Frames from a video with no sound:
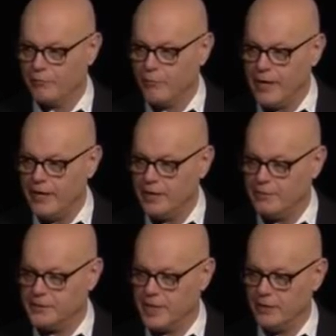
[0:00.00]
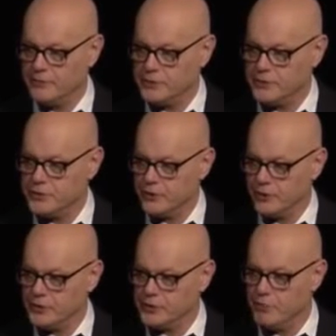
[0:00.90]
of radio and television
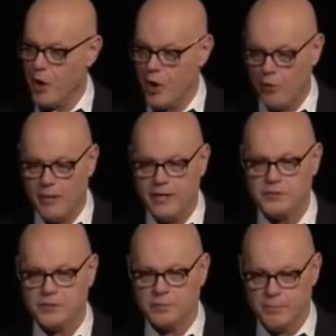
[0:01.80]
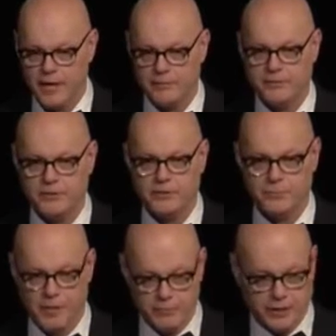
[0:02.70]
journalism always to benefit
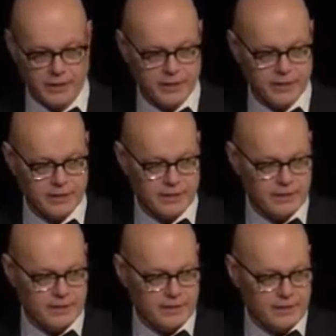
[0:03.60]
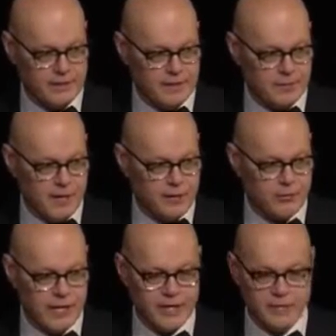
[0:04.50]
the public by
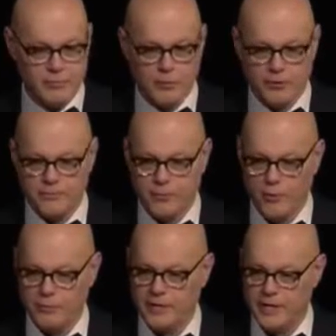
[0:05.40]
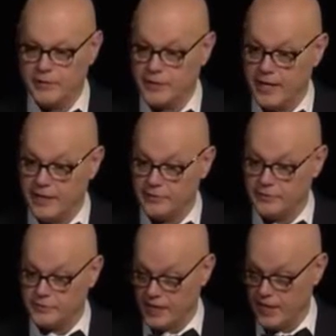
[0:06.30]
creating a more informed and educated
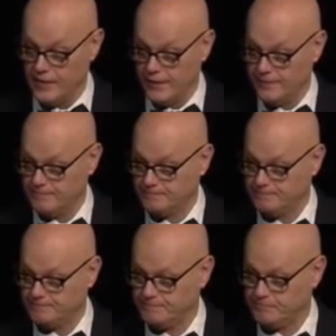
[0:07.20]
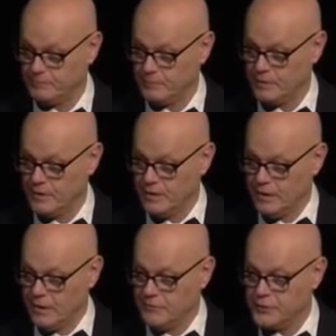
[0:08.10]
society.
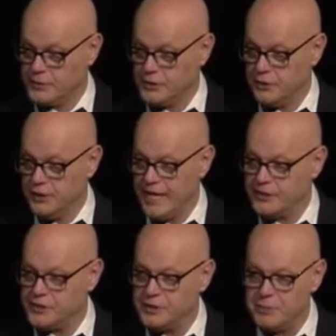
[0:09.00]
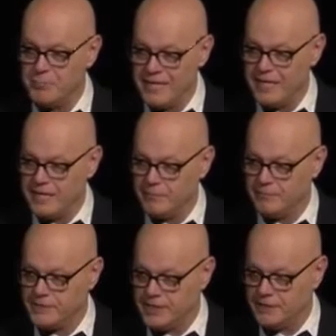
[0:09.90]
Of the still nascent medium
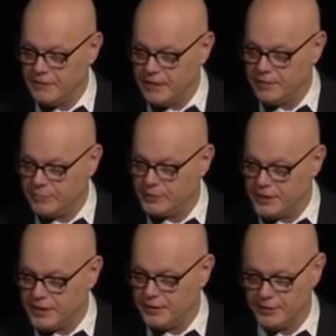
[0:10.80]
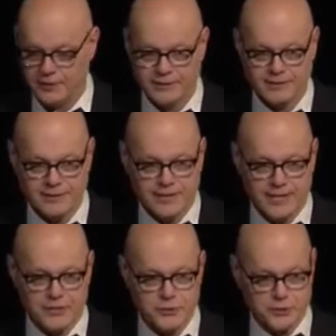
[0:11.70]
of TV in particular,
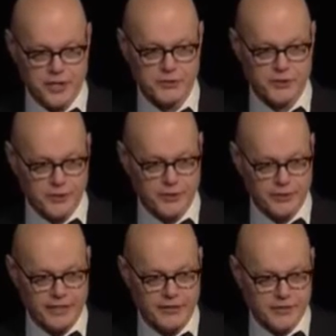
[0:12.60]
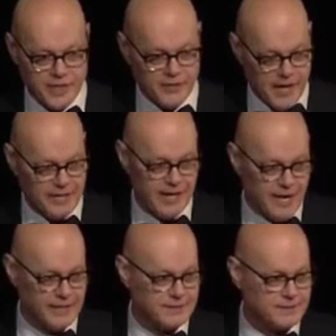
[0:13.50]
as you just heard, he said that
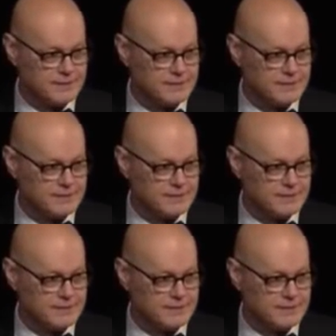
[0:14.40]
night,